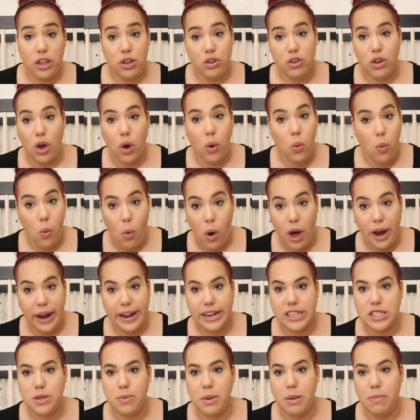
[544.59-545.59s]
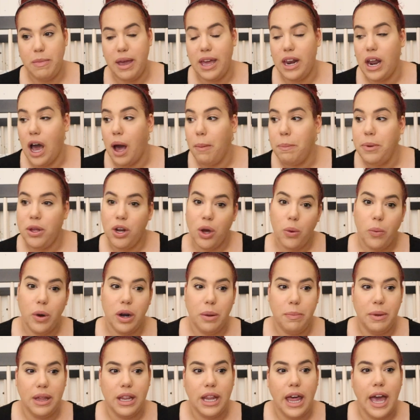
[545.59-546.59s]
You don't want it to be made up. You don't want
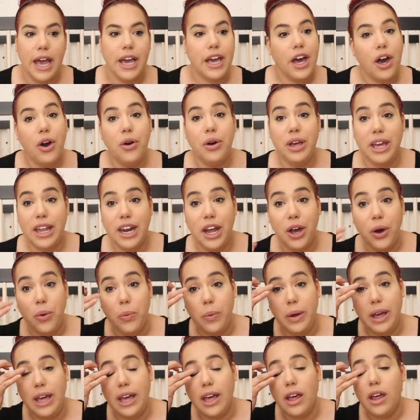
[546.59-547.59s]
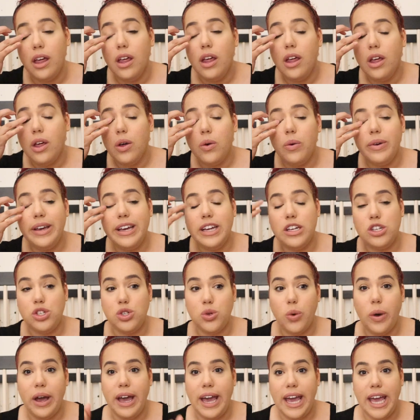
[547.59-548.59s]
to be like, oh, you know, we
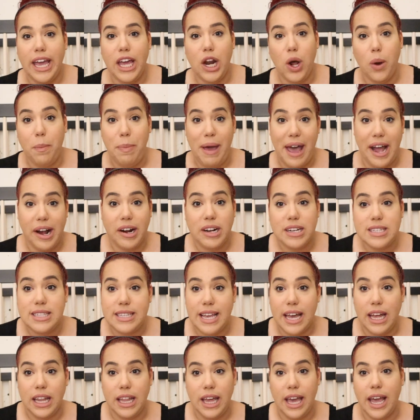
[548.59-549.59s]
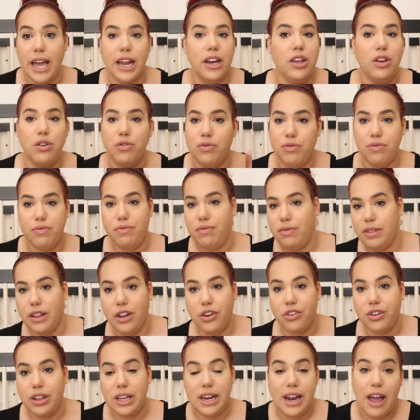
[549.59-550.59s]
enjoy, you know, parasailing, and you've
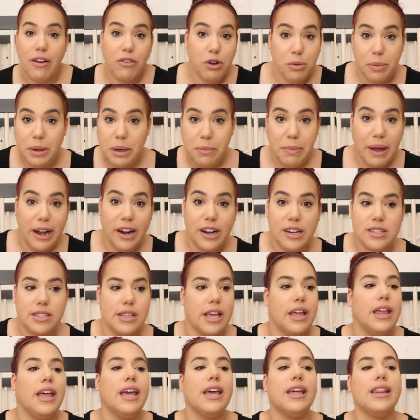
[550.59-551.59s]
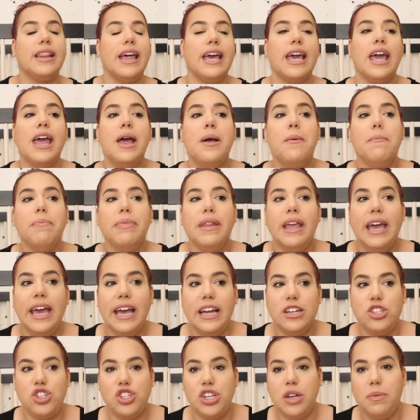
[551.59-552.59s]
literally never been parasailing. Like
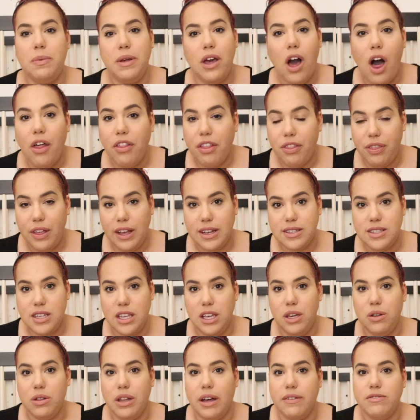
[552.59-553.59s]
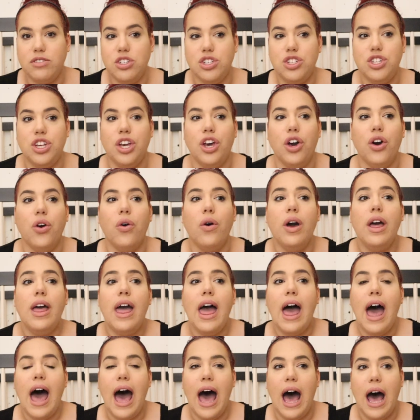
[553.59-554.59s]
it should be all the things that you love to do.
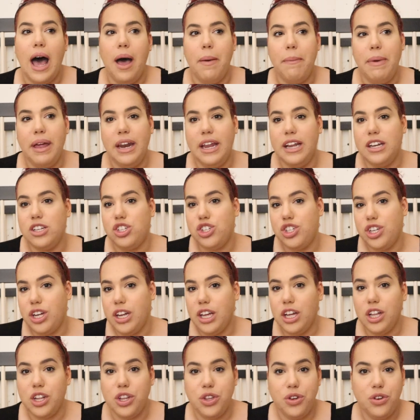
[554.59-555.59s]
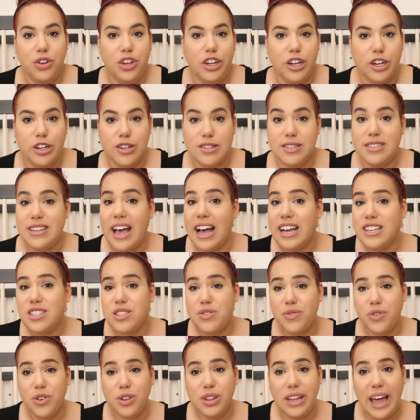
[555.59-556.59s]
And it should include your
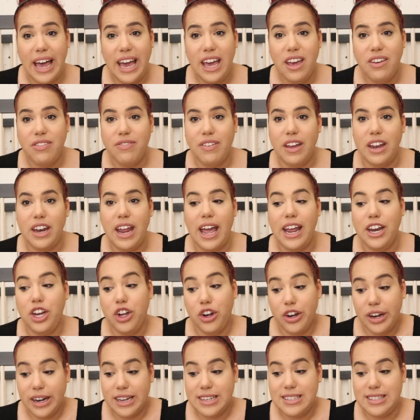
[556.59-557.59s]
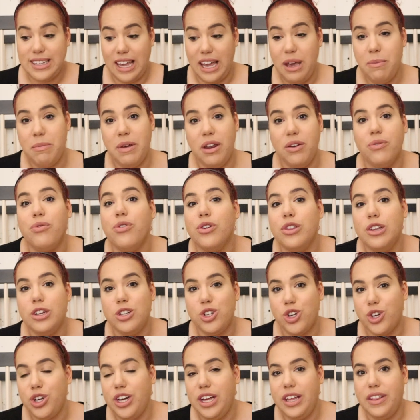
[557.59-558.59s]
zest for life and your excitement for the
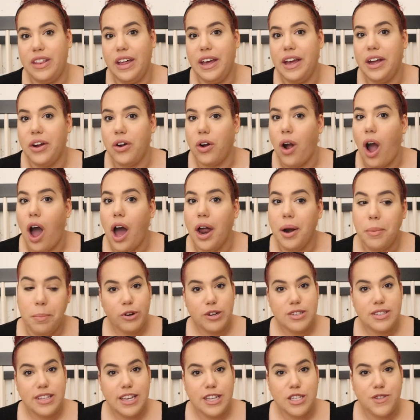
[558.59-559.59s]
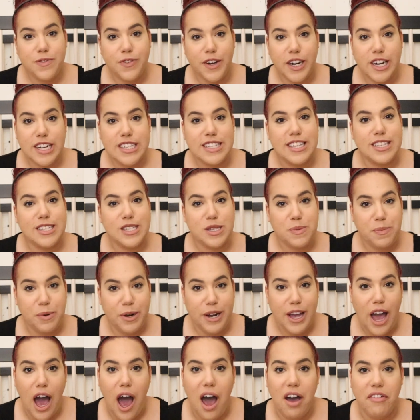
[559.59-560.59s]
journey that you're on. First things first, this is
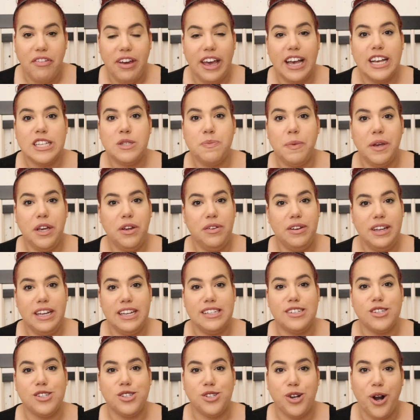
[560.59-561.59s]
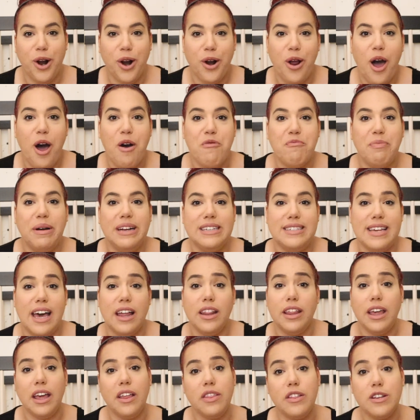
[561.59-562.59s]
pretty obvious, but you need to start off by
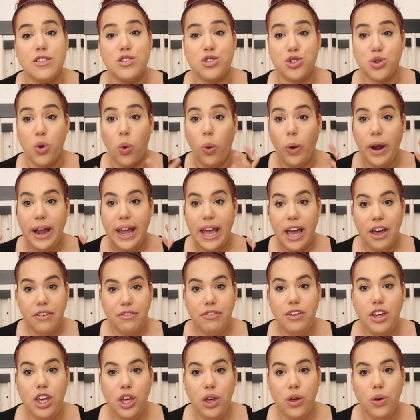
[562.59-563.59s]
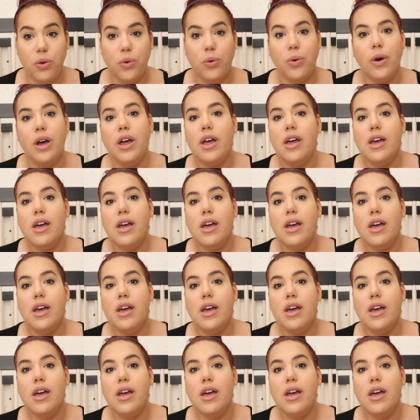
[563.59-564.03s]
telling the story of you.